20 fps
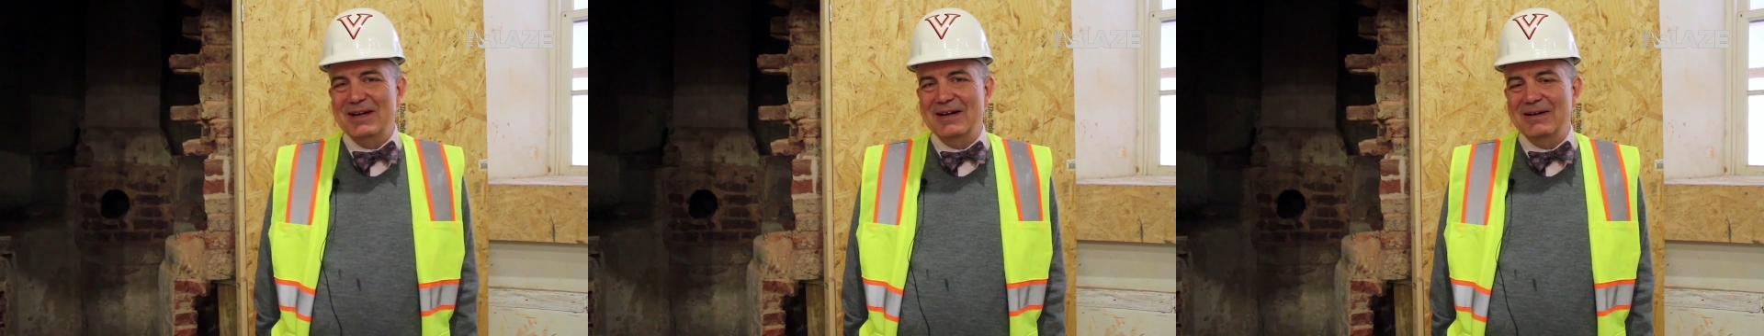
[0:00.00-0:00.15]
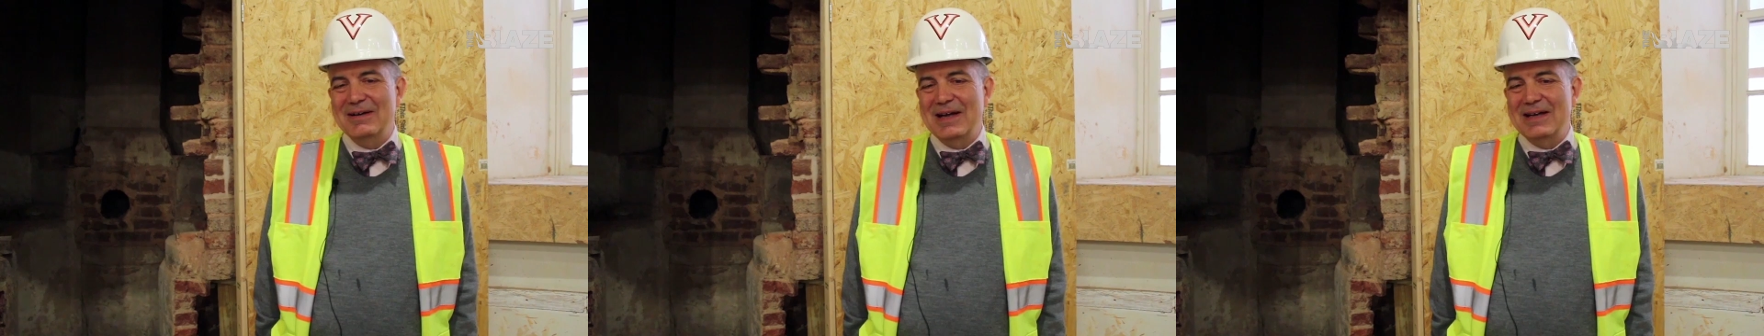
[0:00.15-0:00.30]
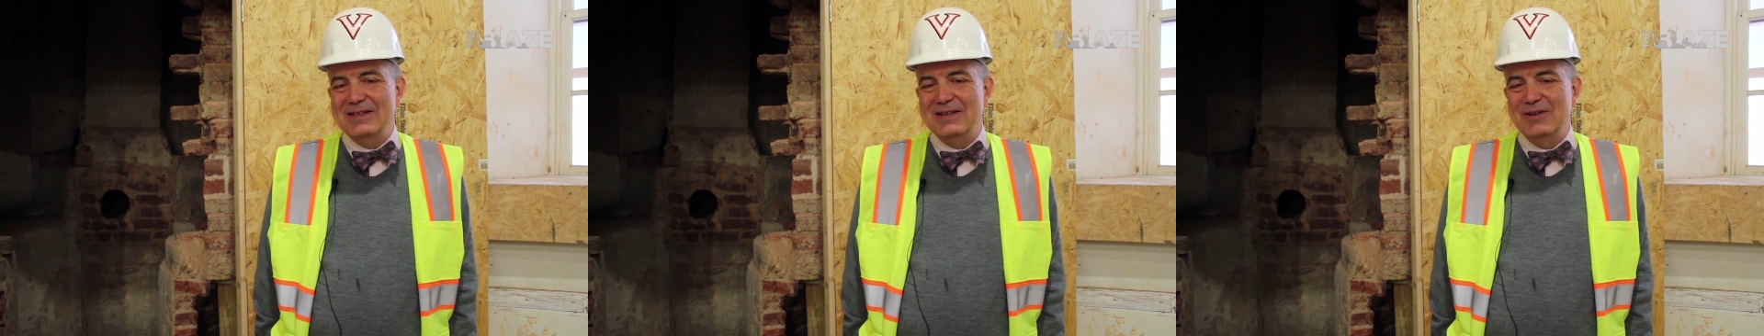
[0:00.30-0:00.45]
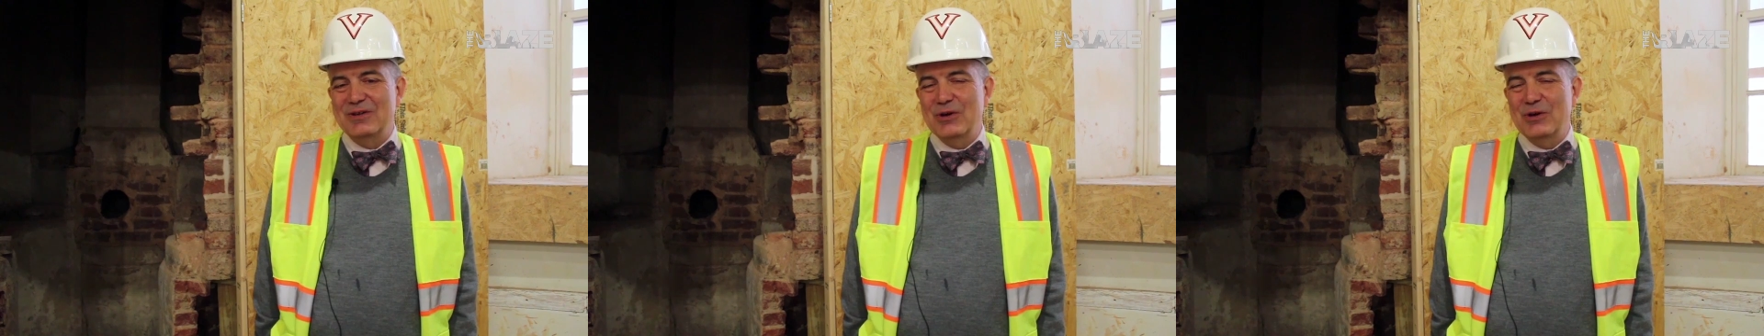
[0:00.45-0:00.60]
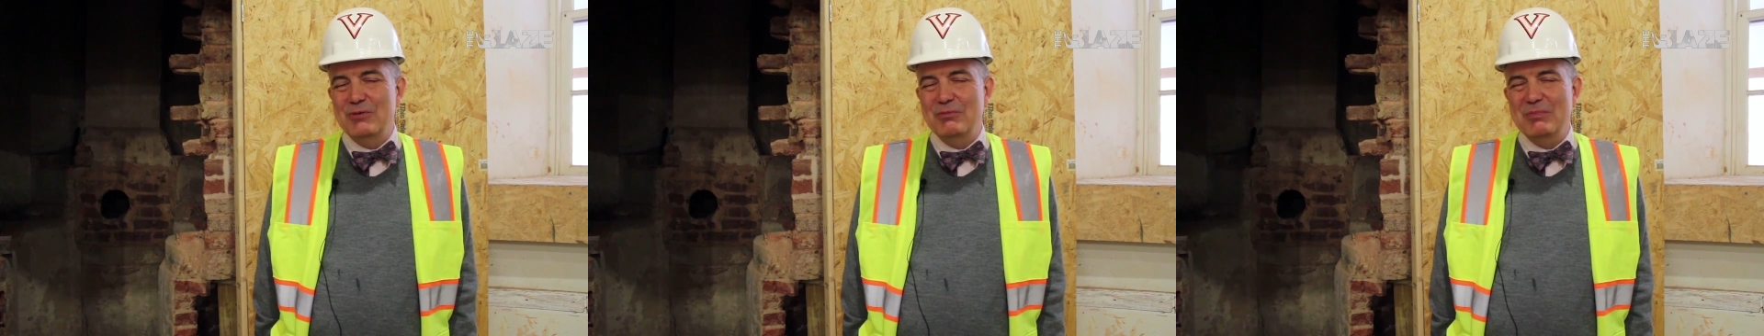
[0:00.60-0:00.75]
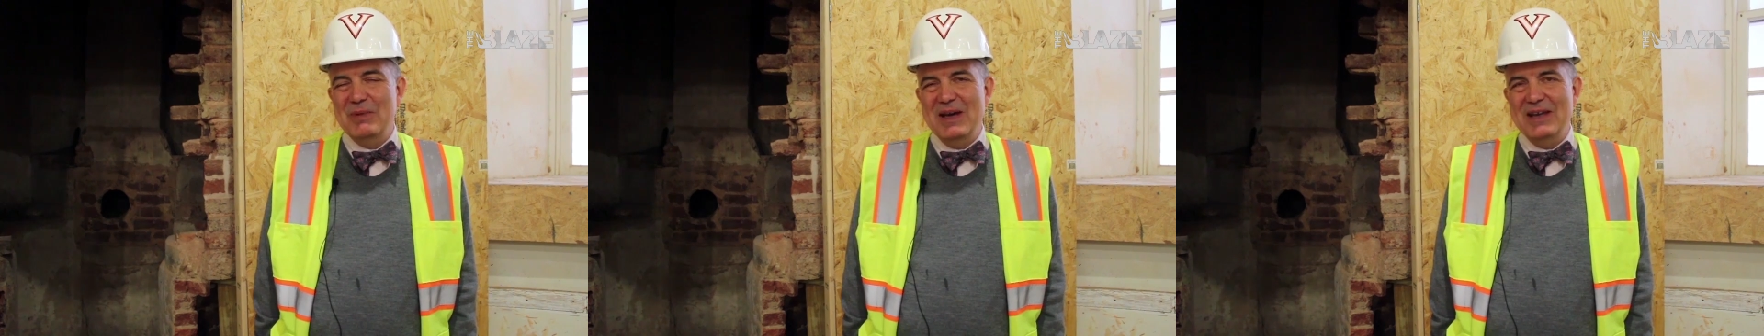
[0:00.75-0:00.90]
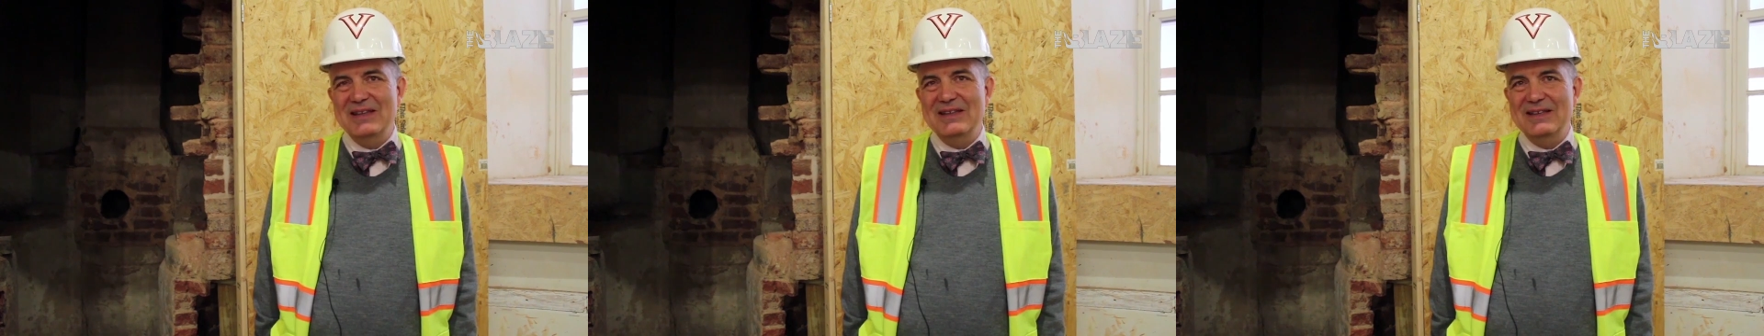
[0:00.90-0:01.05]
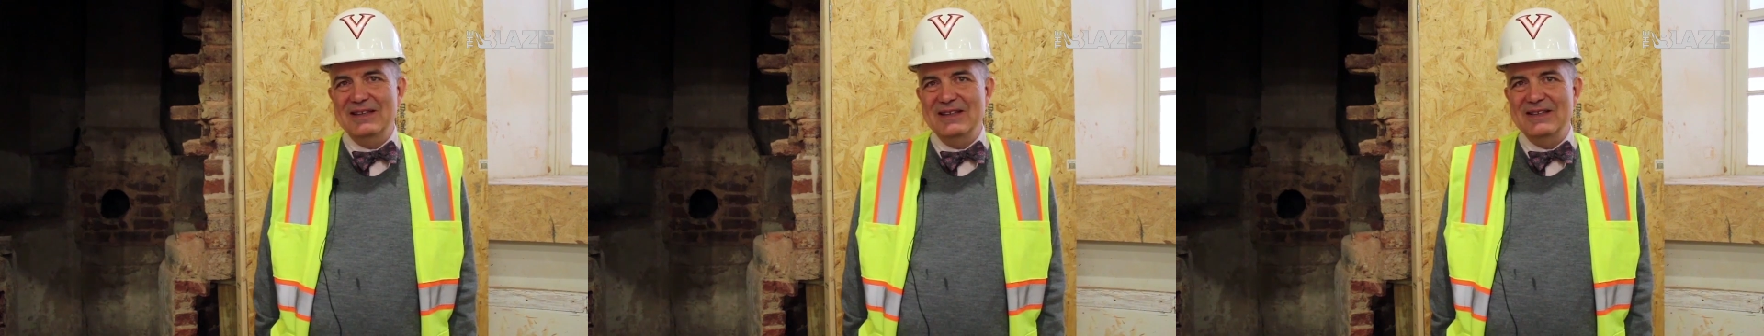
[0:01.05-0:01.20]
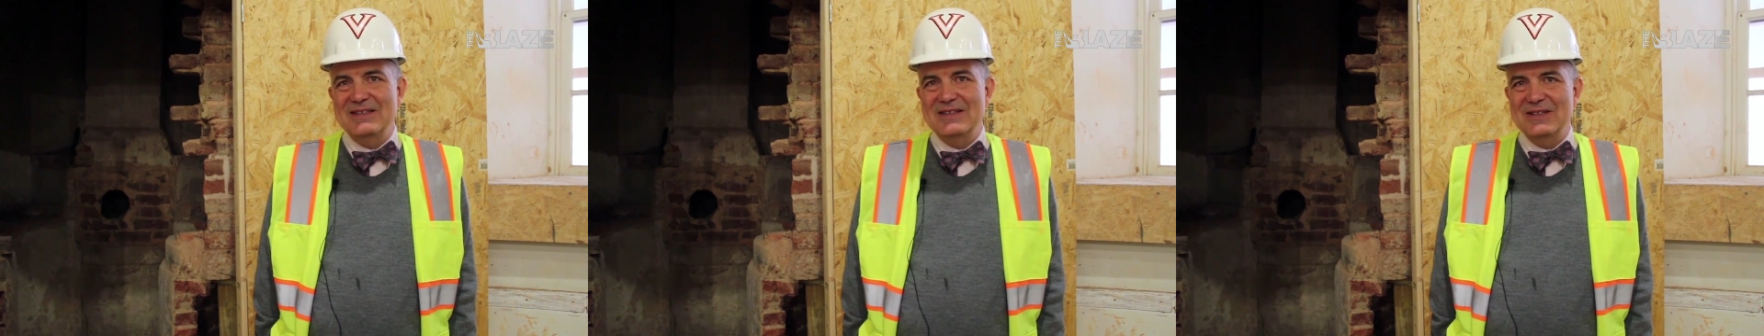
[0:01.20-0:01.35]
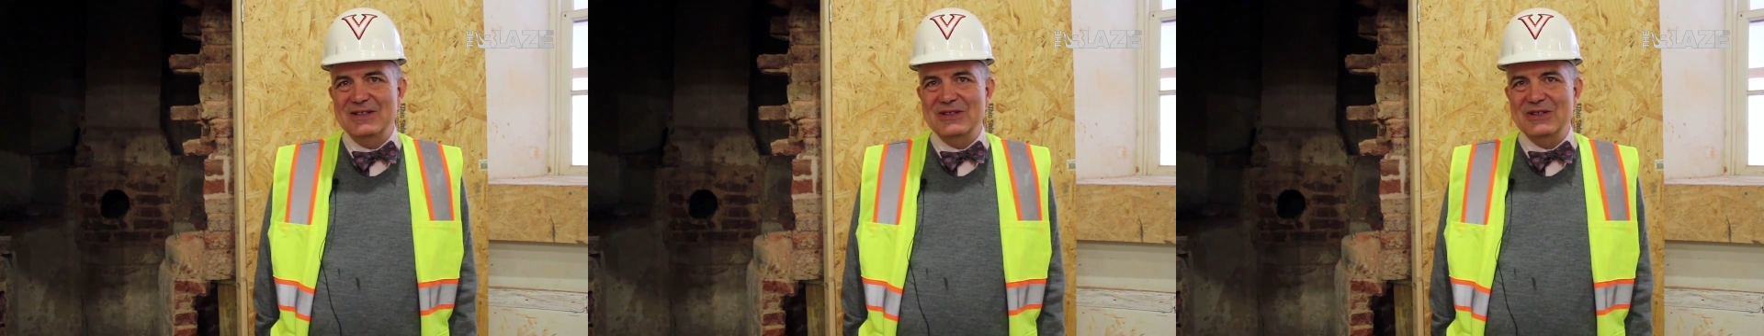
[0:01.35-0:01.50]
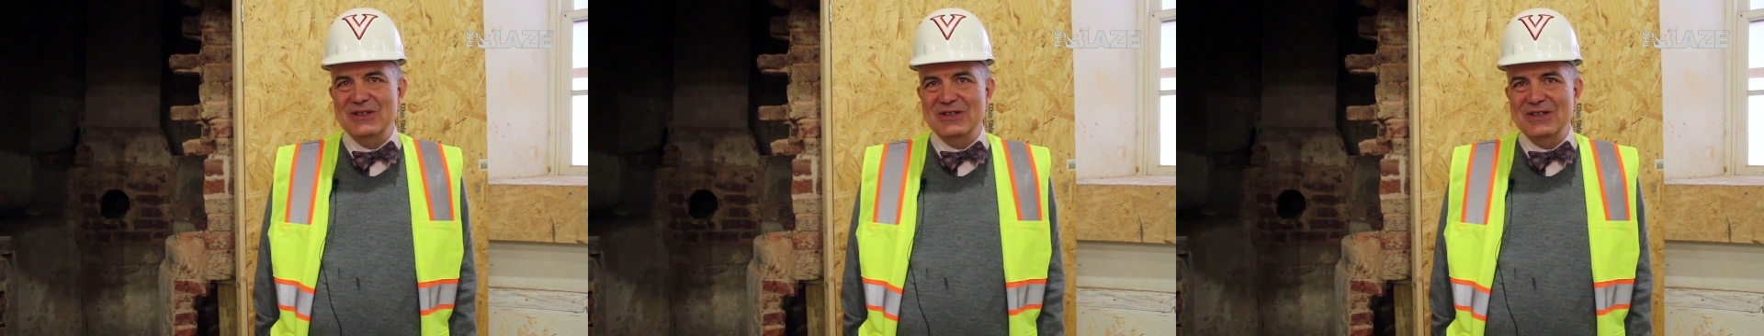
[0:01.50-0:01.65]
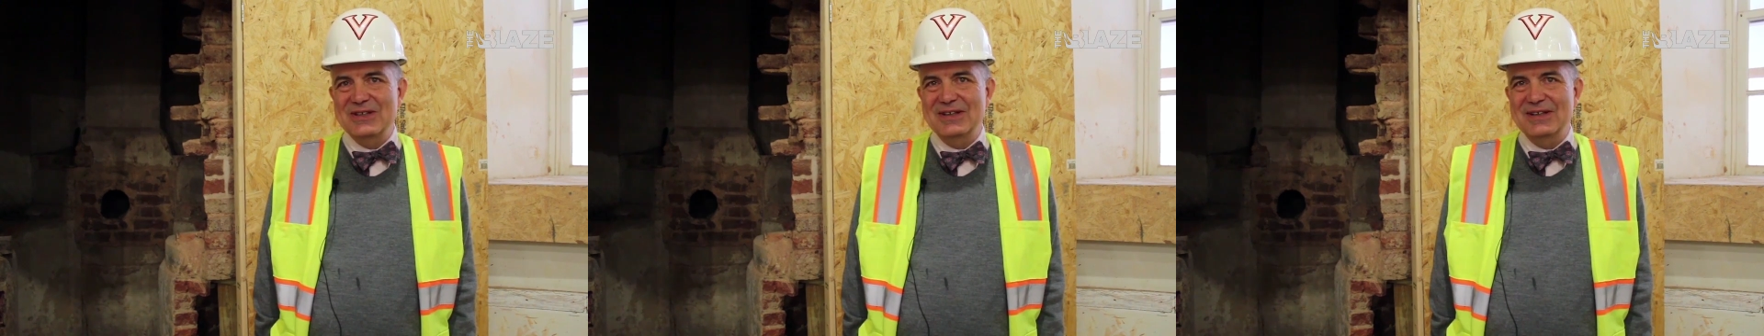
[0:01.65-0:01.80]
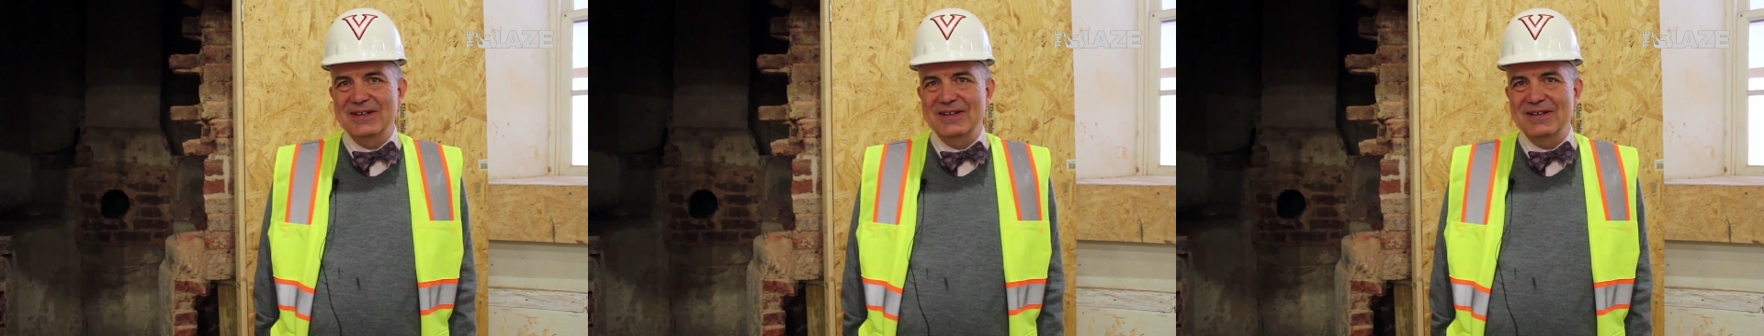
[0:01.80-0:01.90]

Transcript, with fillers: as a group, made the decision to